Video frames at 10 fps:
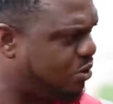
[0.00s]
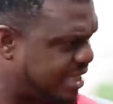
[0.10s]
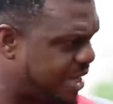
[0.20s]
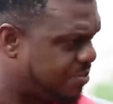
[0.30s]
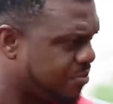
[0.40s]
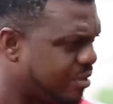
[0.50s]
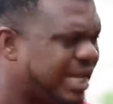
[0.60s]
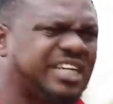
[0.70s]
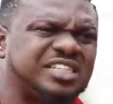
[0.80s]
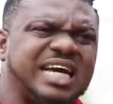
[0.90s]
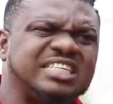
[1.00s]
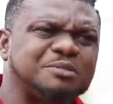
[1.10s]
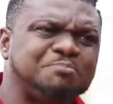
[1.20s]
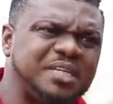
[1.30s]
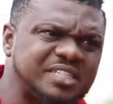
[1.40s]
all down. And she has
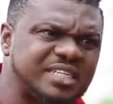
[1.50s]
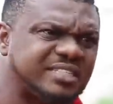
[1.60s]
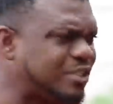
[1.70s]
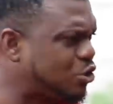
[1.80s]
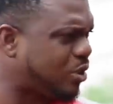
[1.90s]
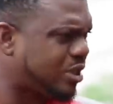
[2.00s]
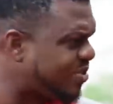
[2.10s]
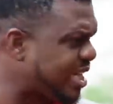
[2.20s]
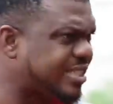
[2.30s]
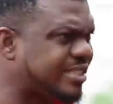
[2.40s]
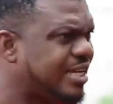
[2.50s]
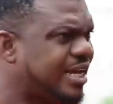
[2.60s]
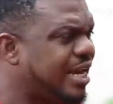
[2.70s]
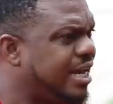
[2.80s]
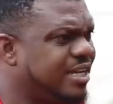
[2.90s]
the patience, the tolerance.
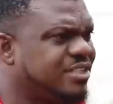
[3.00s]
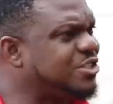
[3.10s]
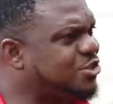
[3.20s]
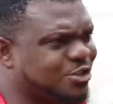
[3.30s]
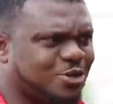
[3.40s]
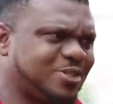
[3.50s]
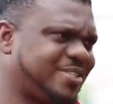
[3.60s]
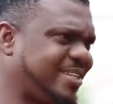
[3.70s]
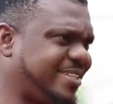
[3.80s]
She's just God